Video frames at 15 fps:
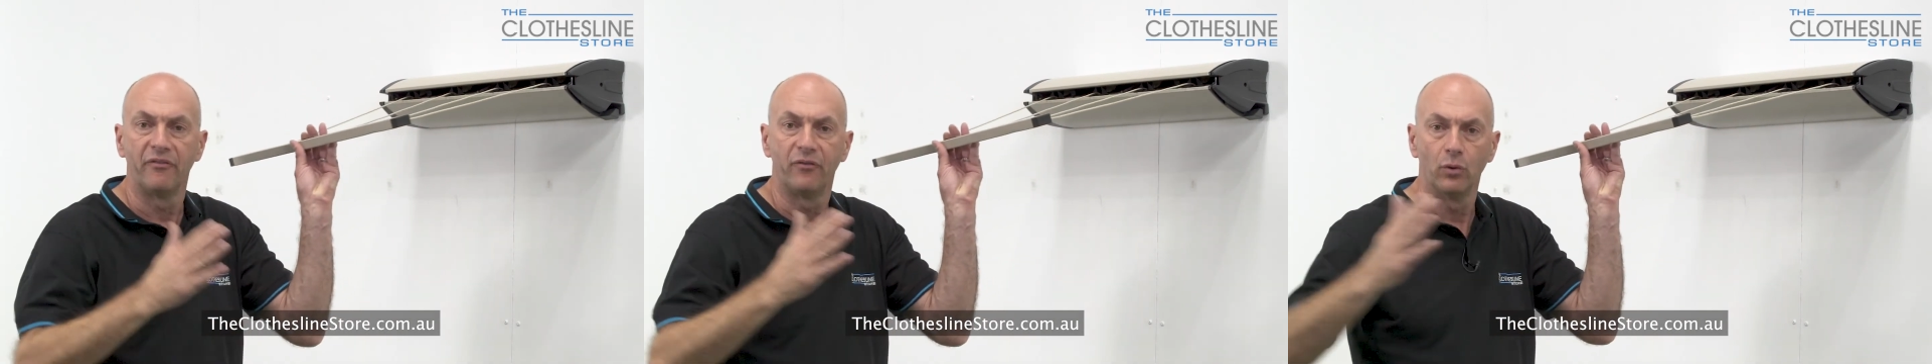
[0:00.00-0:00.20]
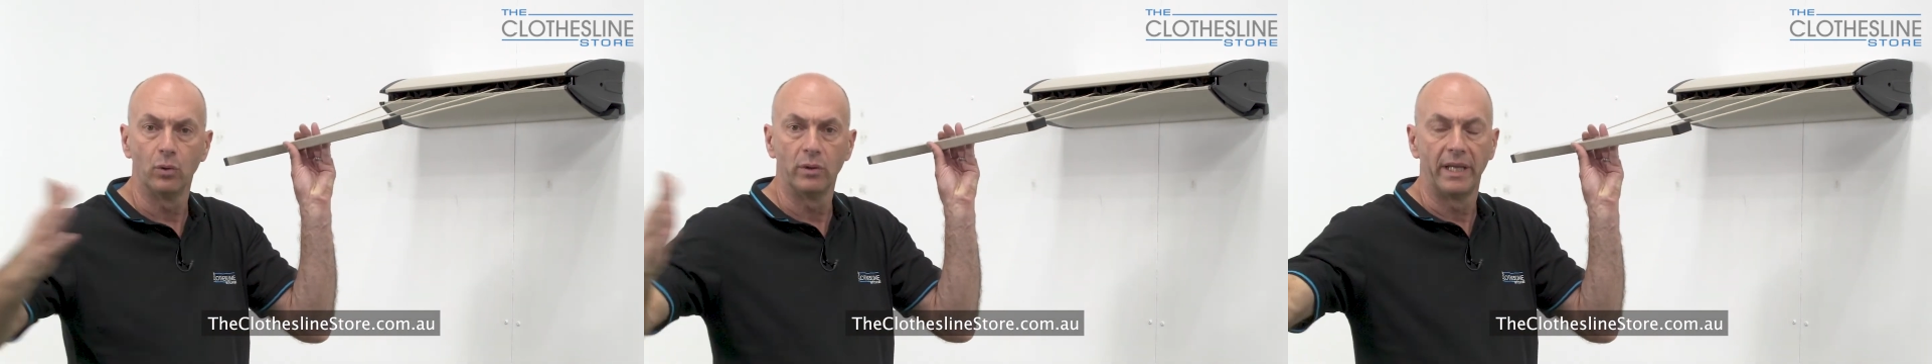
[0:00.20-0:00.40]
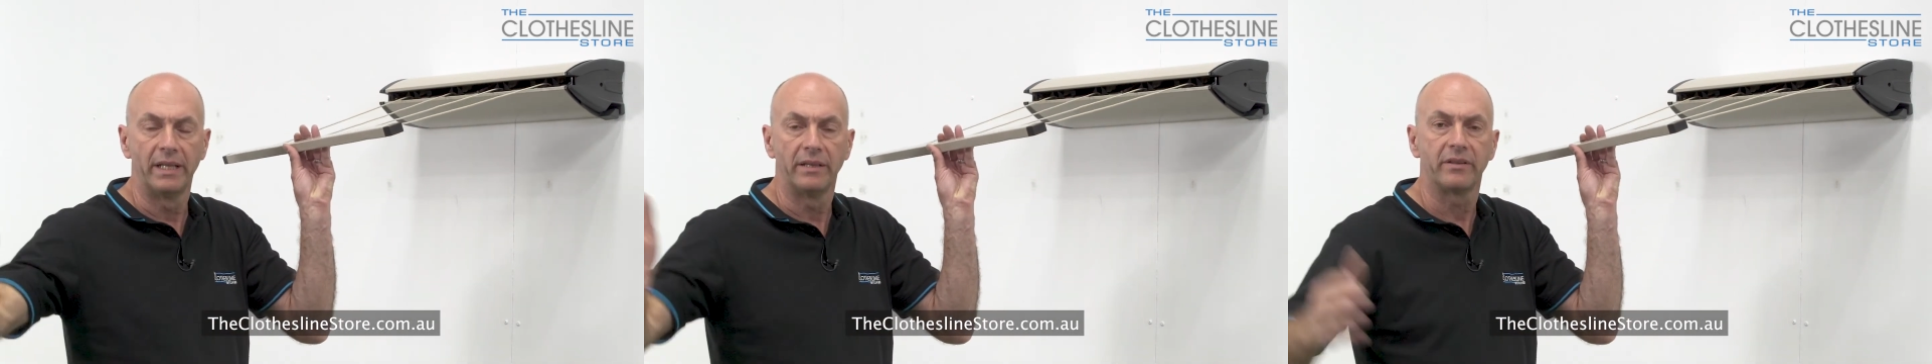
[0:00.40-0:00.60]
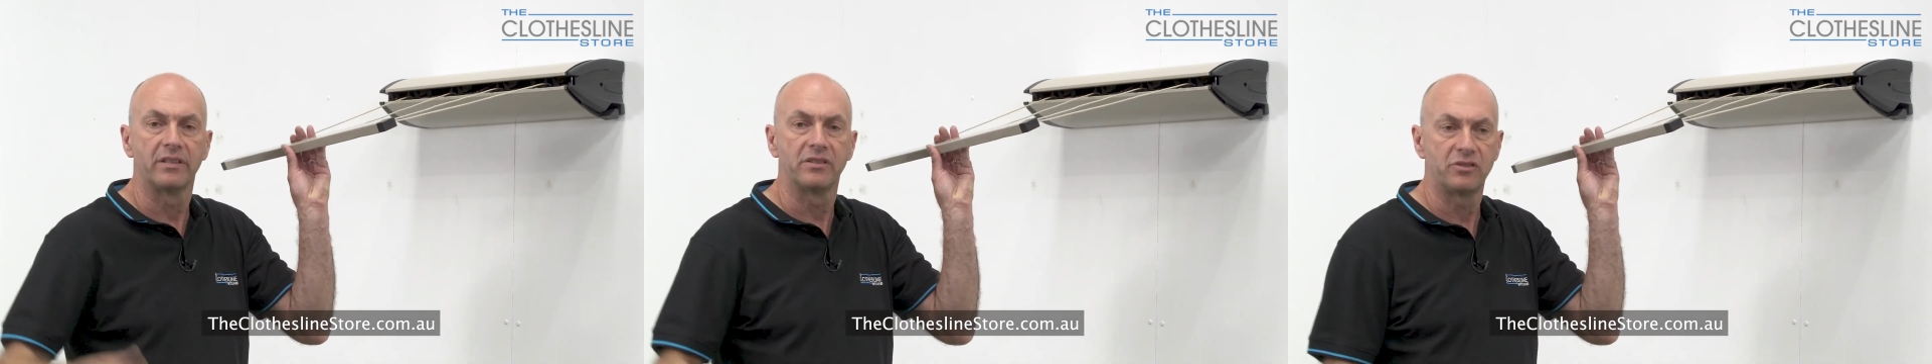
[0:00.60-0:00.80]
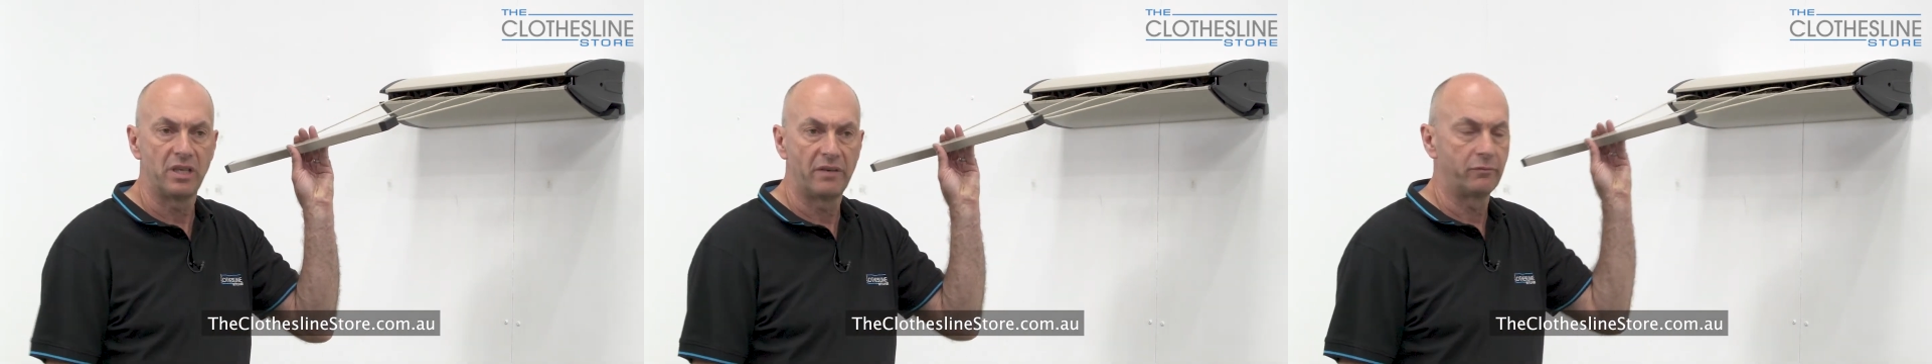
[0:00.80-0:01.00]
full
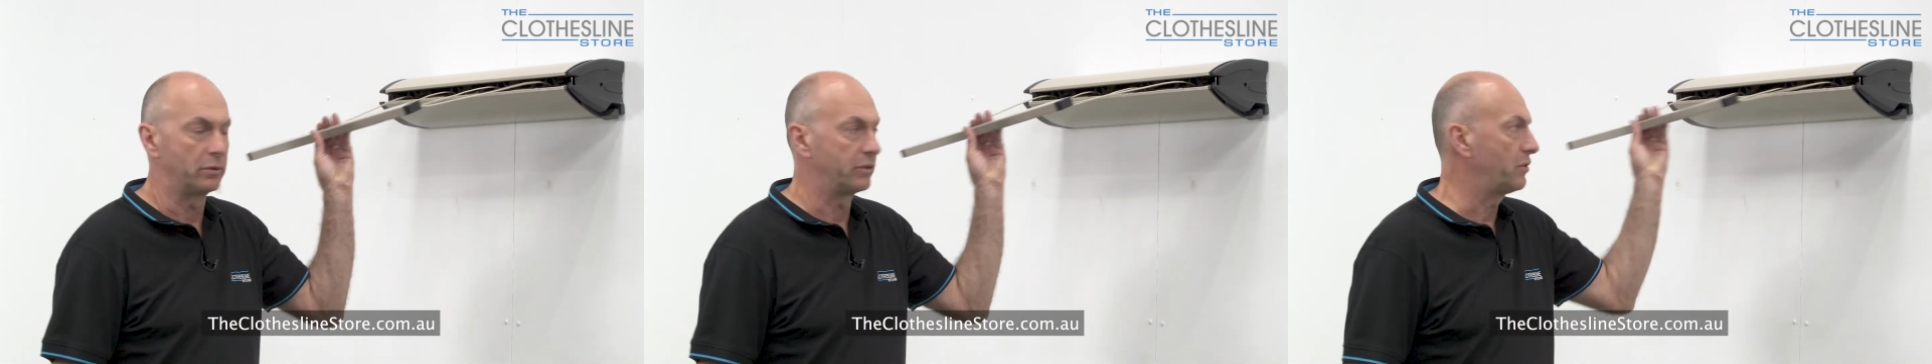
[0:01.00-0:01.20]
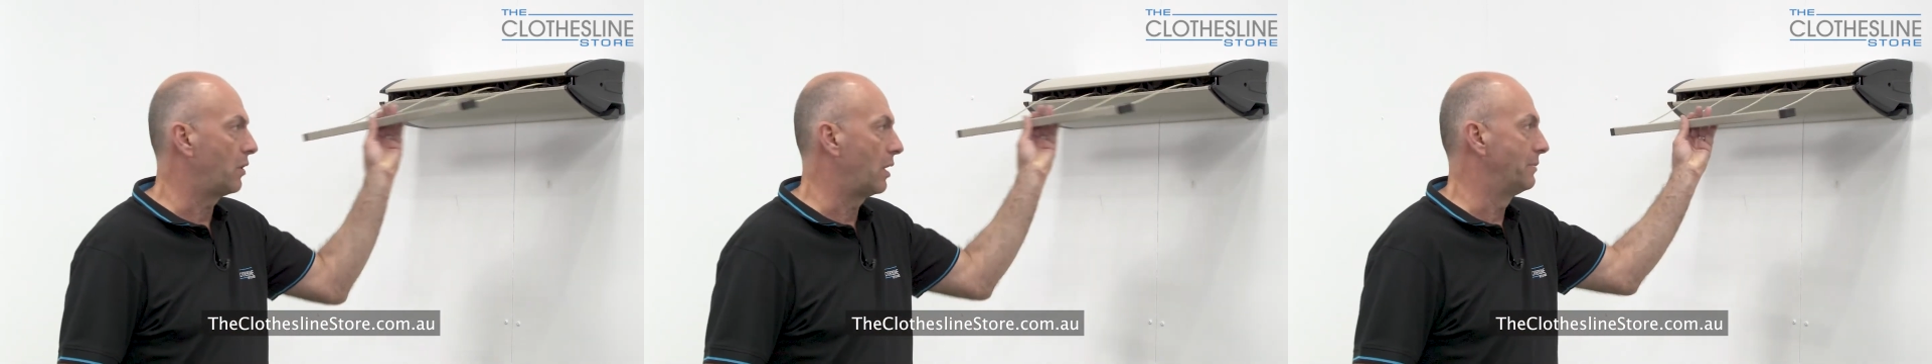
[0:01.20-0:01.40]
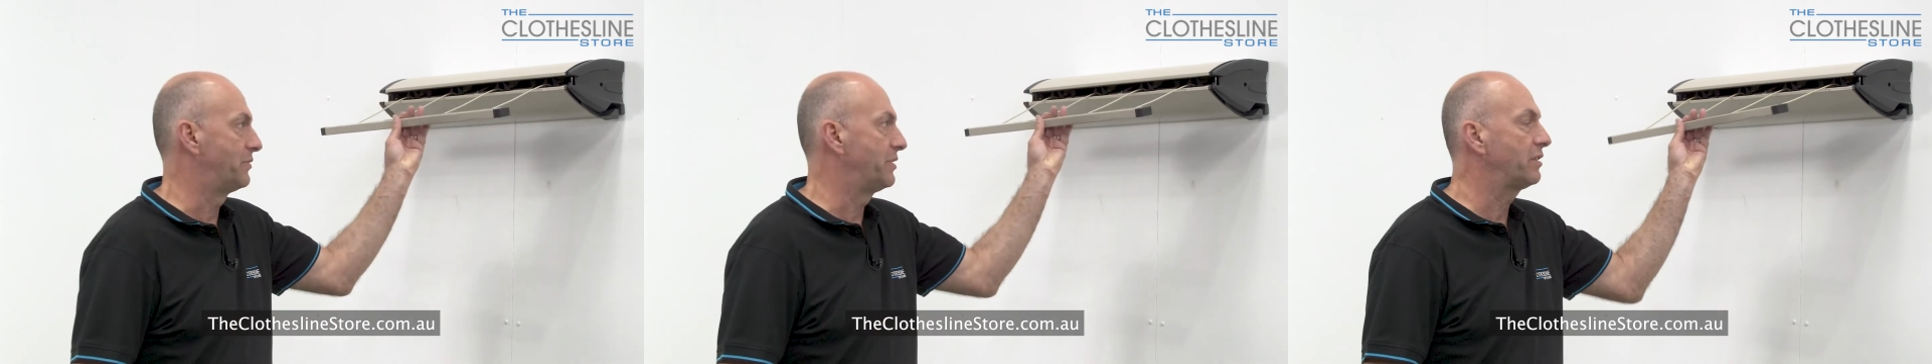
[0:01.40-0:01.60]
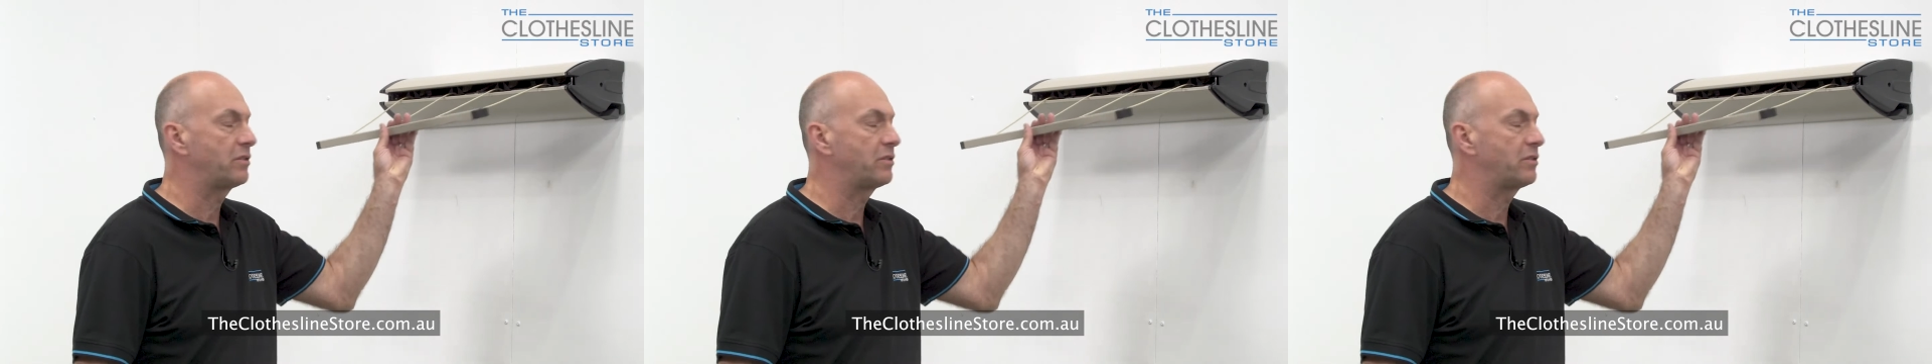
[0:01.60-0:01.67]
length several times.